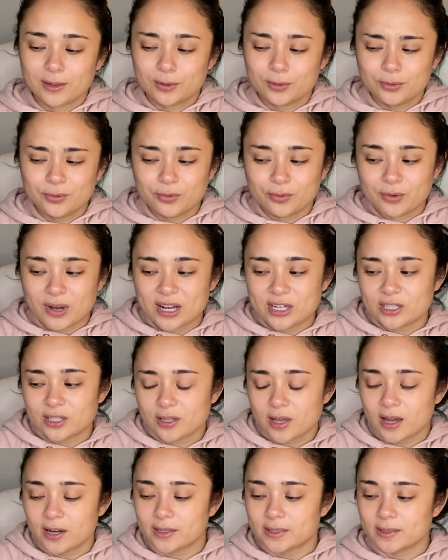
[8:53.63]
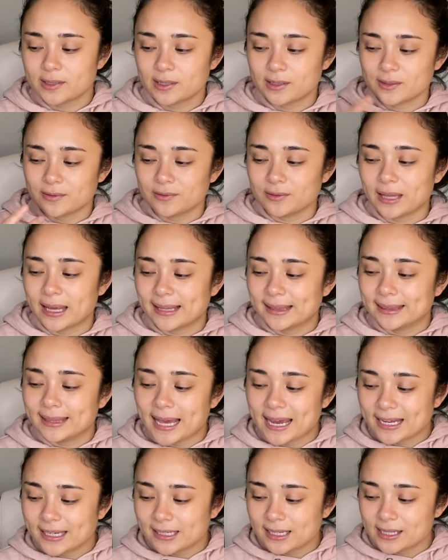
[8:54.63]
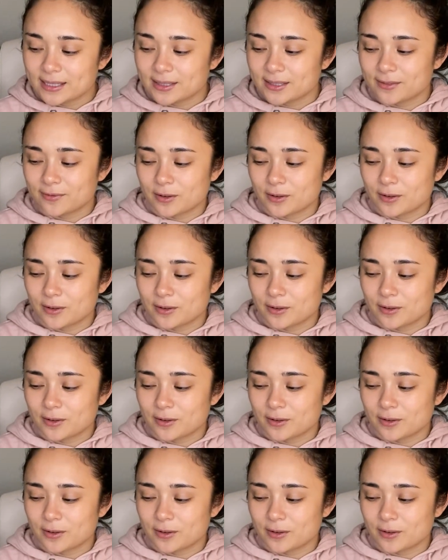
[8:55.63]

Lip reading: Ooh, I just got a sense of like lightness